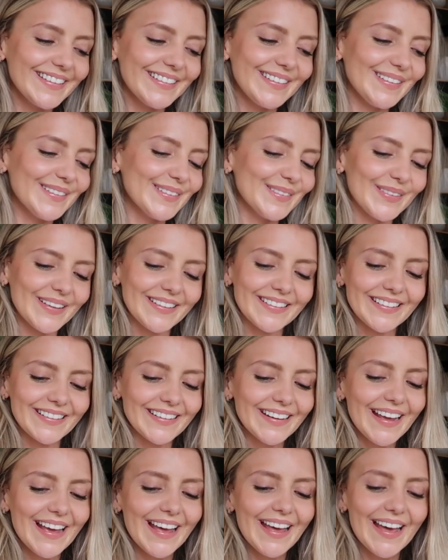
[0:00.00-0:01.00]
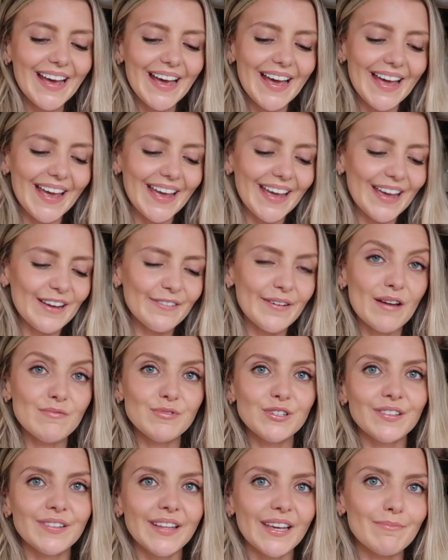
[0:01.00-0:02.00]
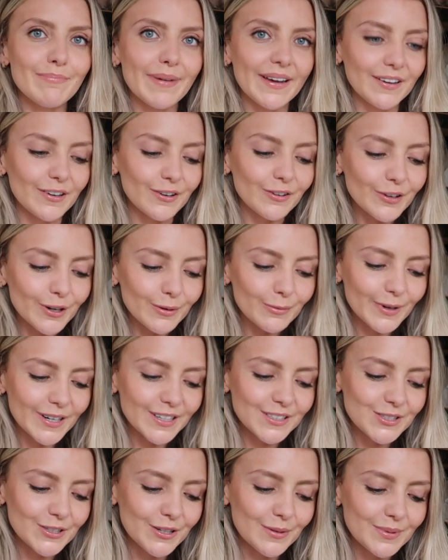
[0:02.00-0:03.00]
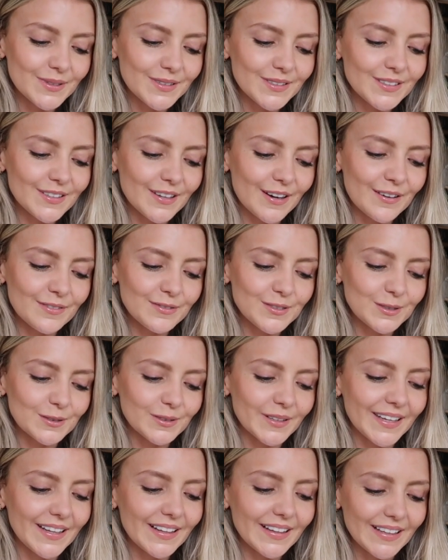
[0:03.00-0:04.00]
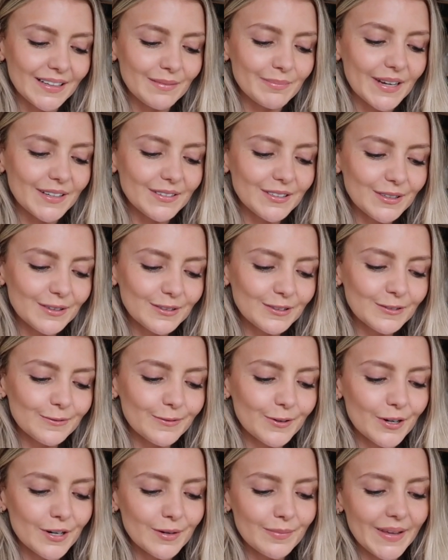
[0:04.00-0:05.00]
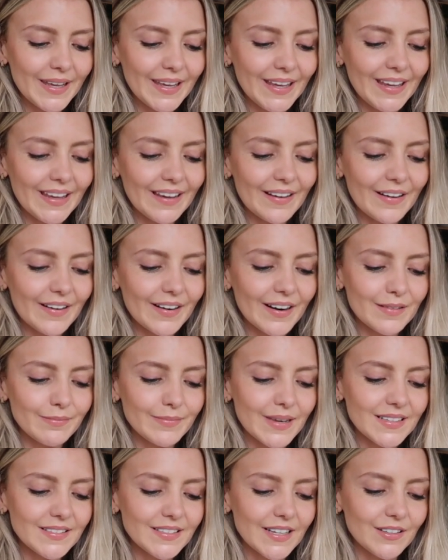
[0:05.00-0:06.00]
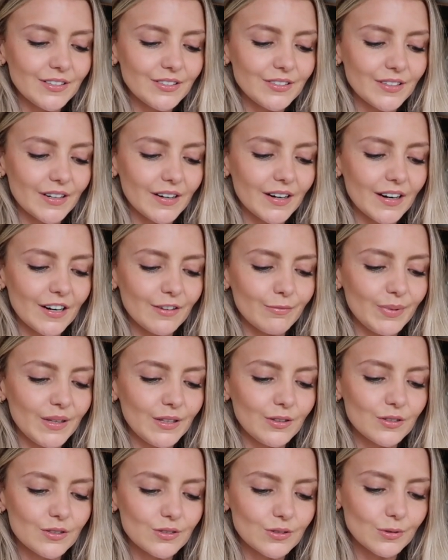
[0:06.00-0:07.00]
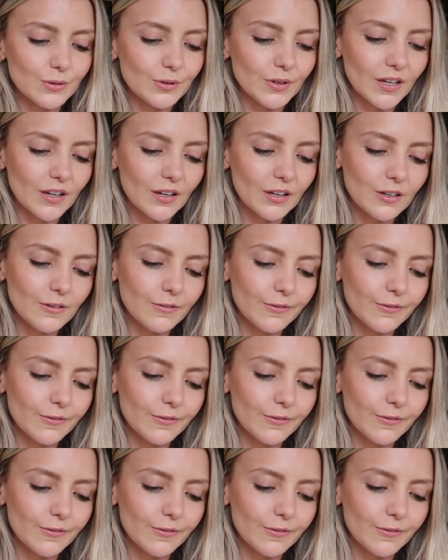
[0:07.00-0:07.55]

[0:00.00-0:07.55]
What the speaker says: amazing. If I'm doing like bigger group workshops and stuff, she'll like clean my tools for me. Her and my sister have been so good